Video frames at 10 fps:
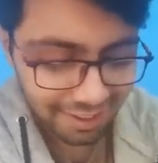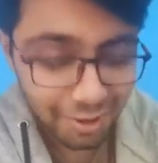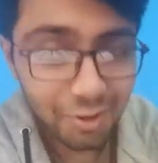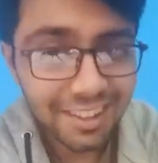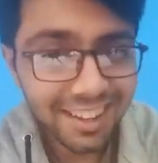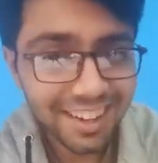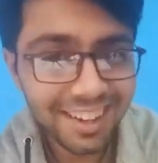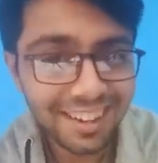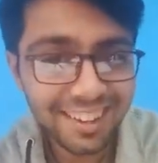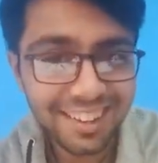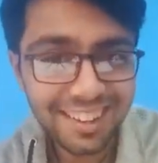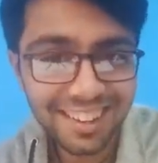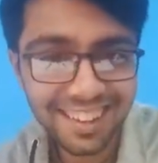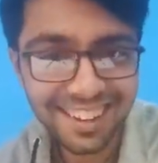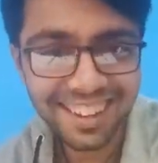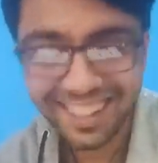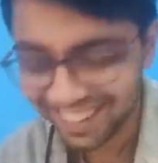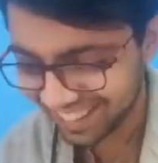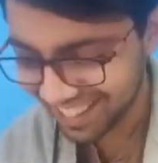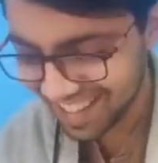you are there at least.
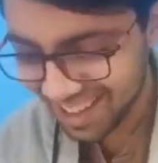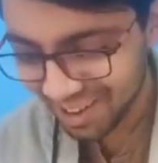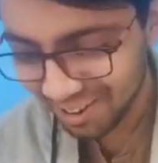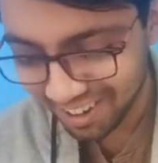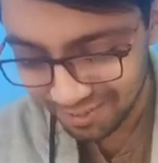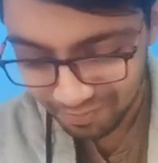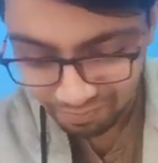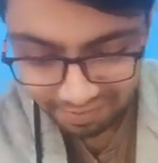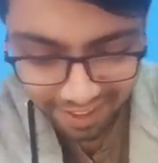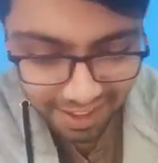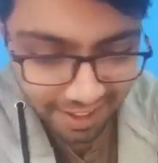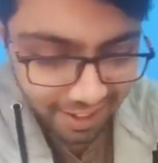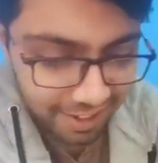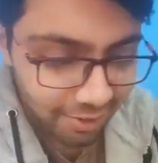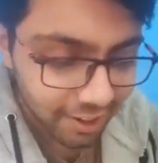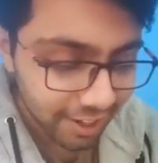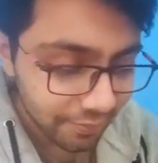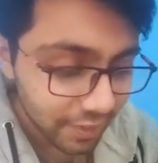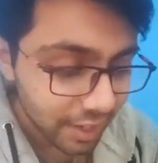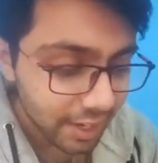Okay. So
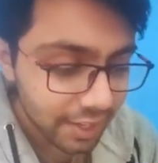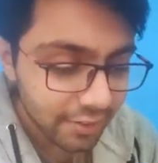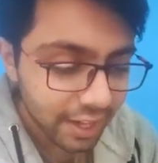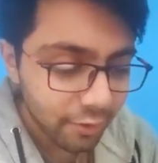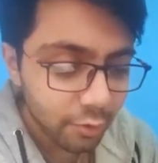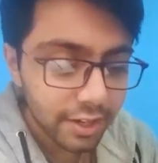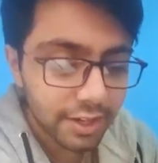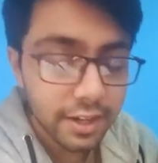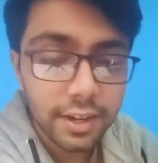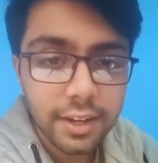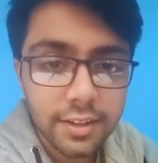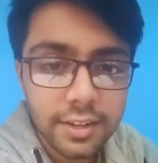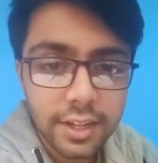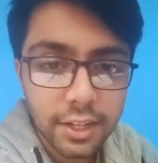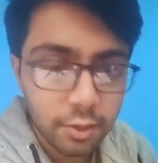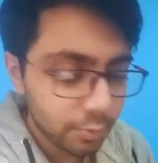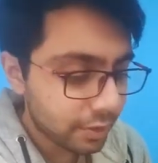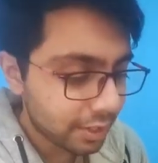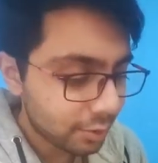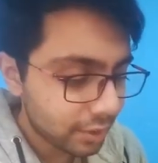next we have, you are conducting a study on
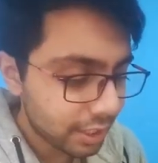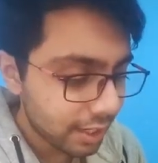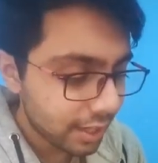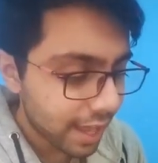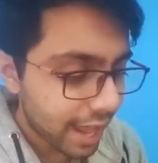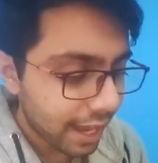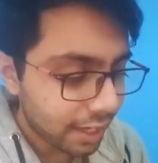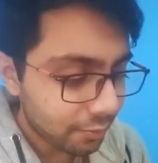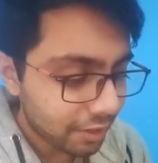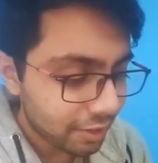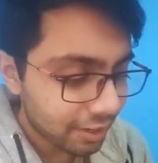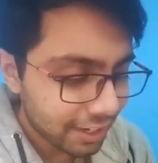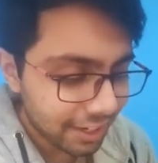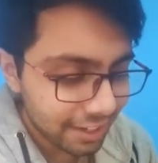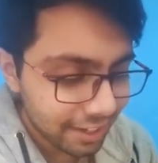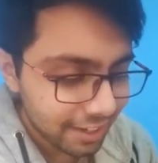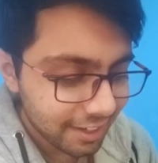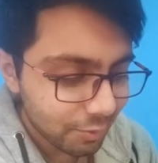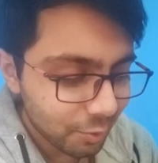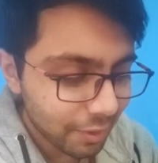birth weight. As per your data,
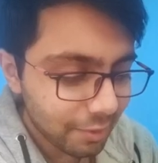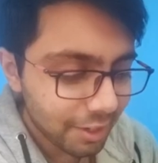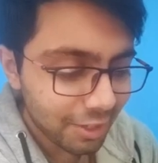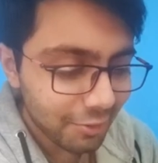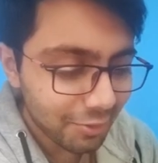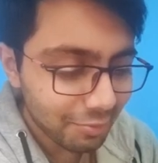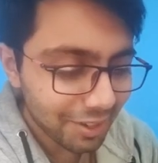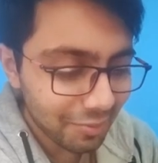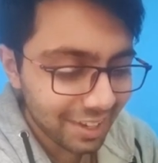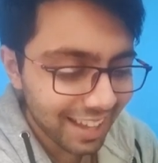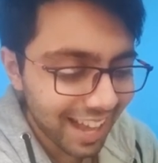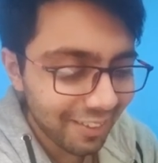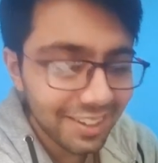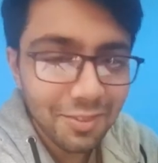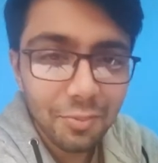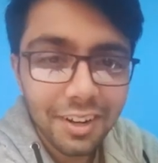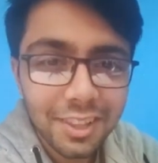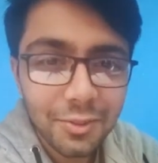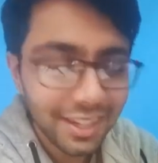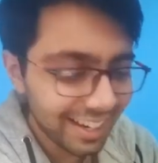the probability of a baby having a
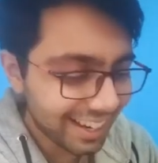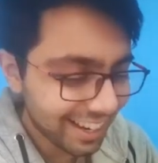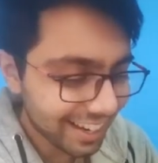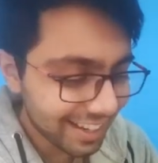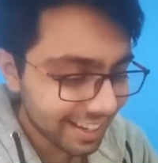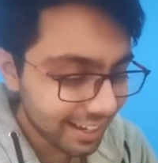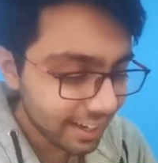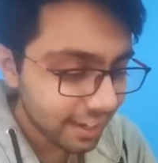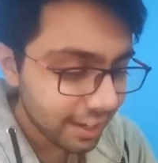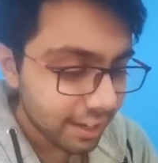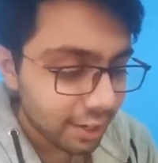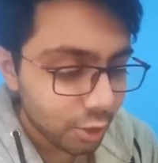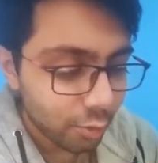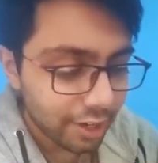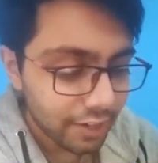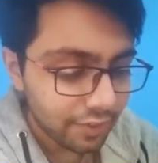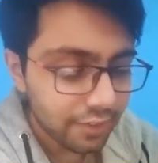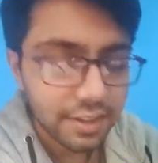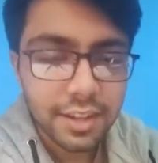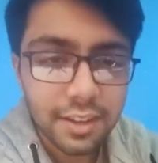birth weight less than
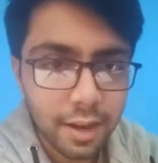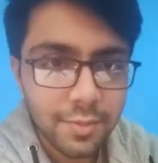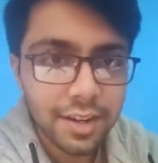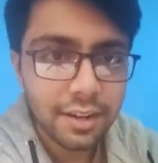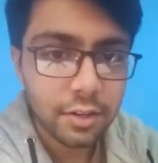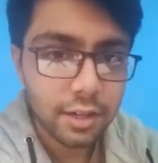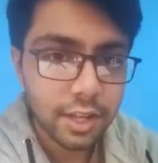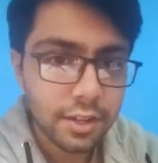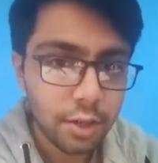2500 gram, that is less